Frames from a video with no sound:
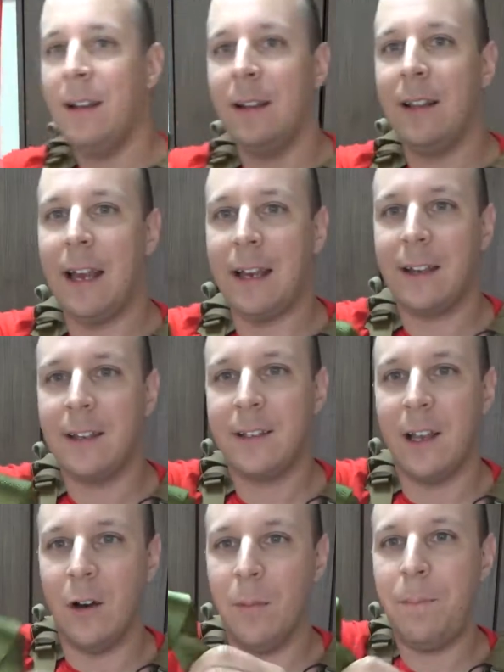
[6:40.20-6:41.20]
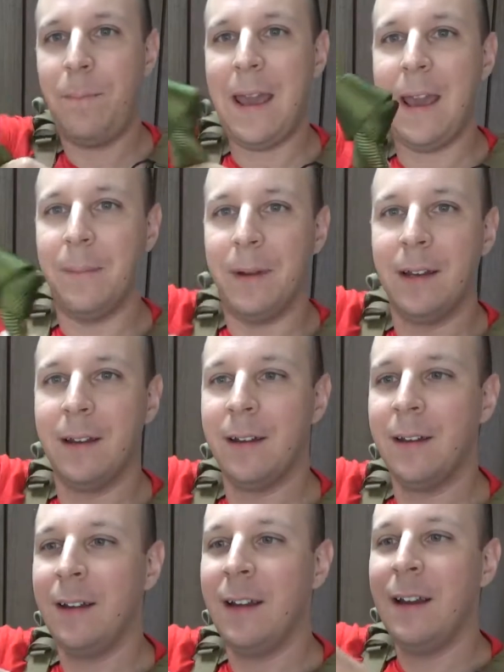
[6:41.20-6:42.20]
Like so, bam.
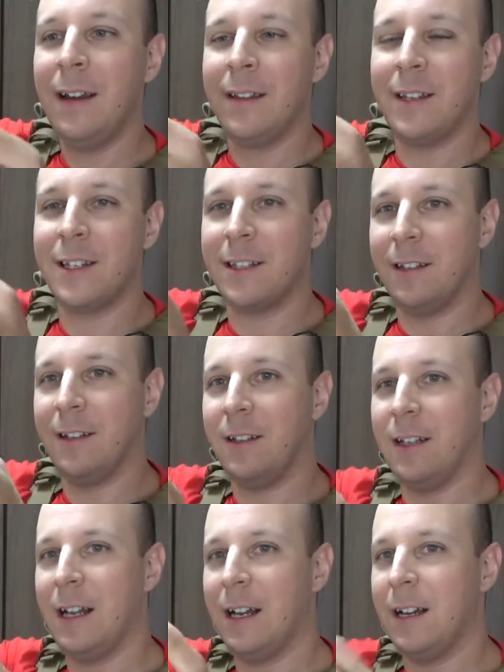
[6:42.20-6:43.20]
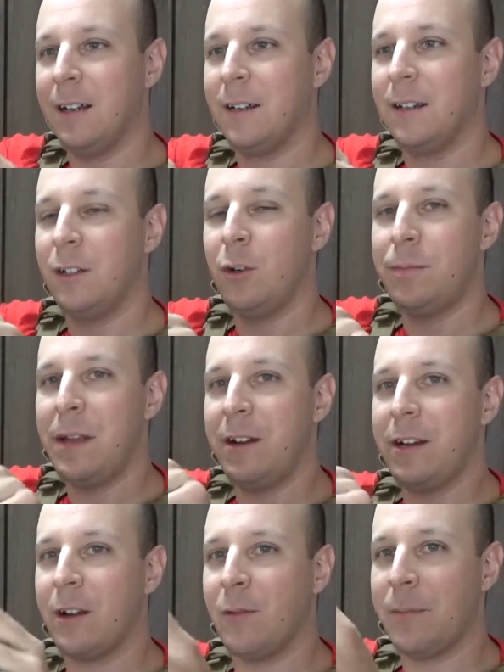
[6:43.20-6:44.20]
This is the little uh, loop here.
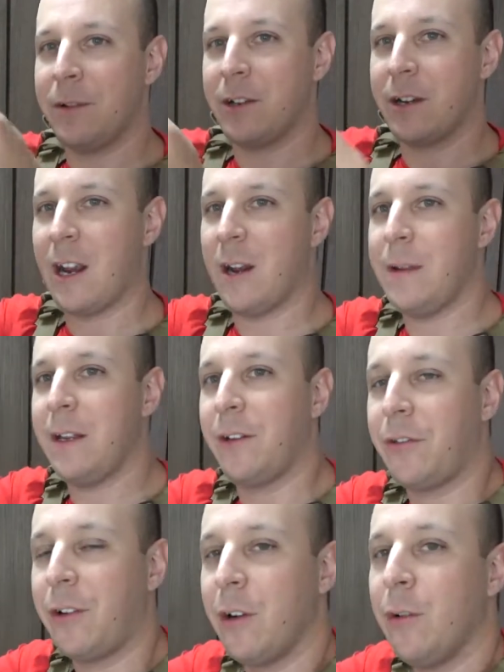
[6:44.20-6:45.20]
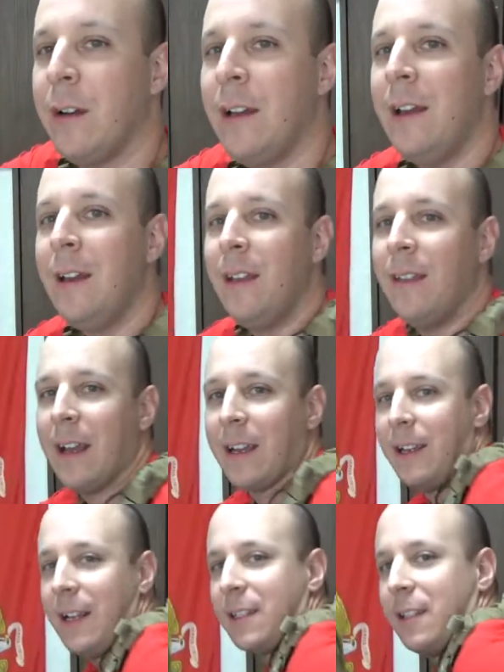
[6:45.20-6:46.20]
You're gonna want to put your carabiner through. That
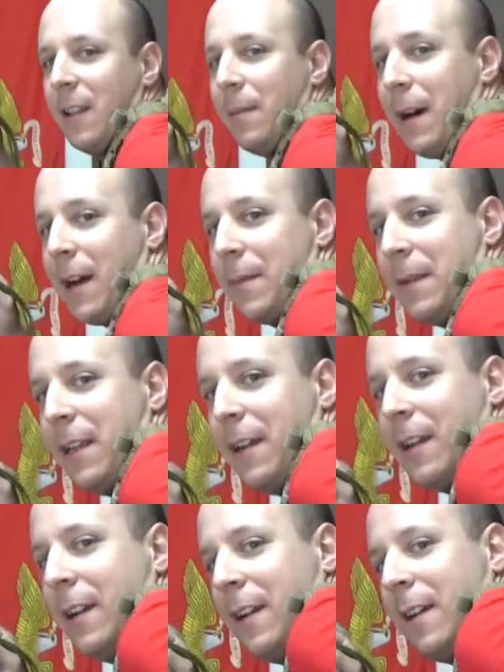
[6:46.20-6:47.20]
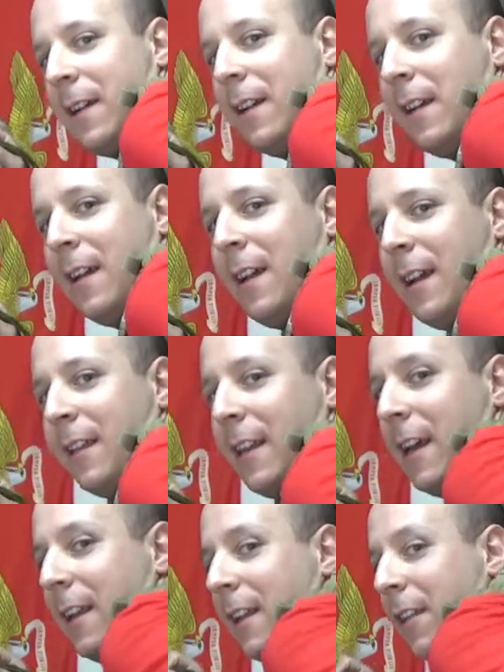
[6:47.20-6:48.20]
connects to the bottom here, and
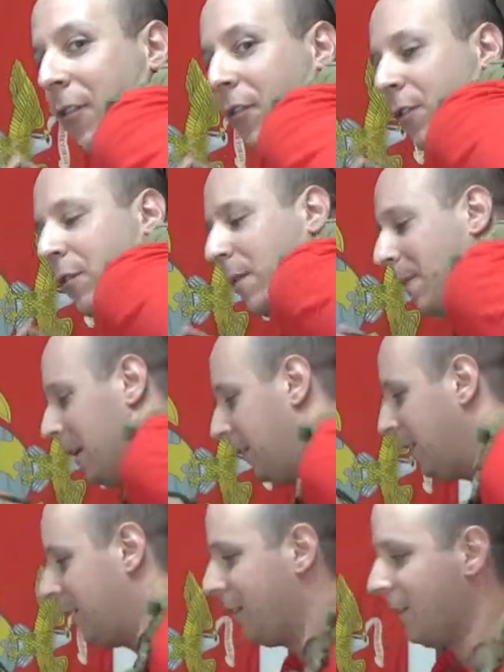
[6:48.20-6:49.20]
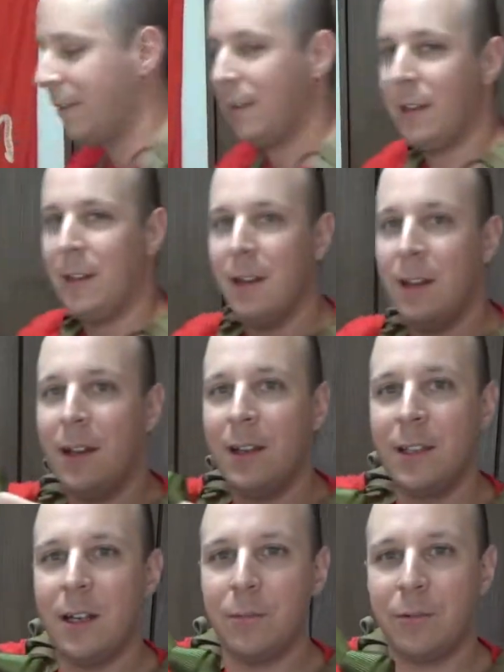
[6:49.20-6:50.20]
then in through the belt.
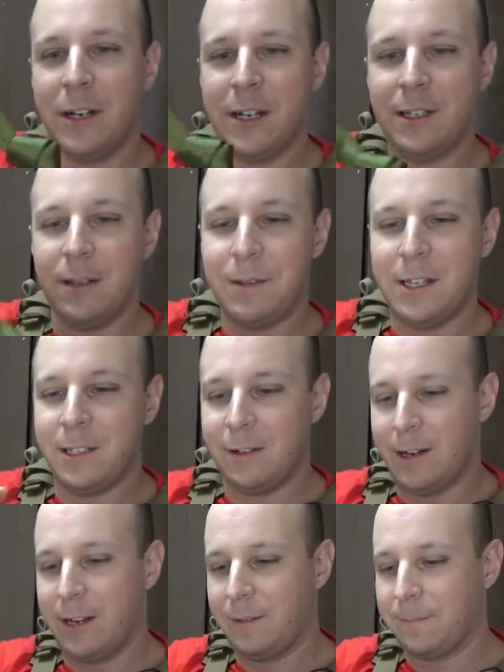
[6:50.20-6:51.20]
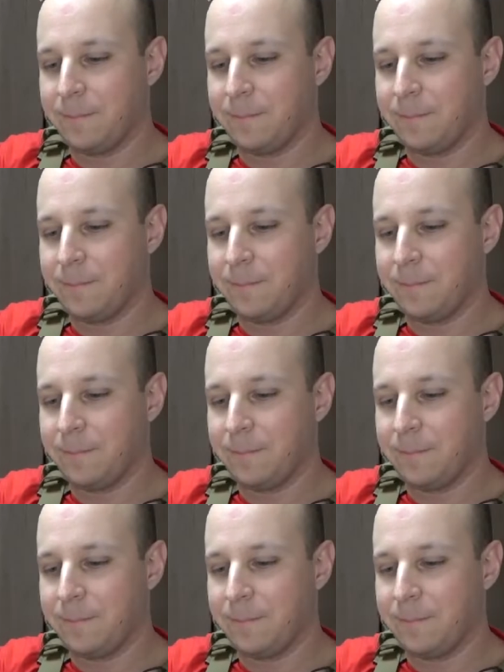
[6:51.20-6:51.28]
So pretty easy peasy, right?